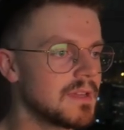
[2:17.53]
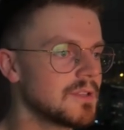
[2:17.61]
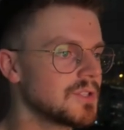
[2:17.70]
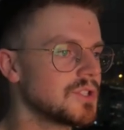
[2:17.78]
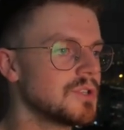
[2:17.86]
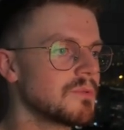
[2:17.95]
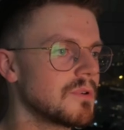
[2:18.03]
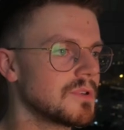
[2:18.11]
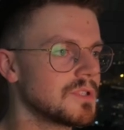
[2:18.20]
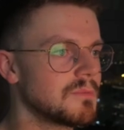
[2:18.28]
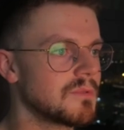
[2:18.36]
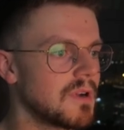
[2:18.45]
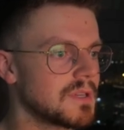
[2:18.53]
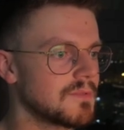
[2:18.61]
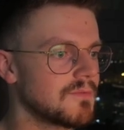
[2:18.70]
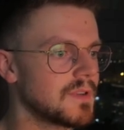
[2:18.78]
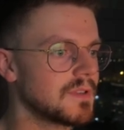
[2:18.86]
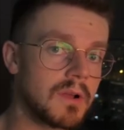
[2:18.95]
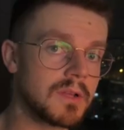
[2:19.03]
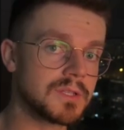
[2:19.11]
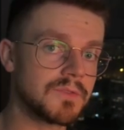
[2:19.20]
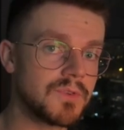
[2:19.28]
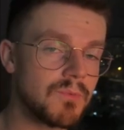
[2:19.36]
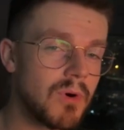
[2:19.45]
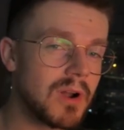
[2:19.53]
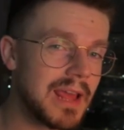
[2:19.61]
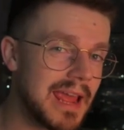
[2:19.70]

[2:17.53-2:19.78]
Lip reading: Super, super awesome feeling. So if you want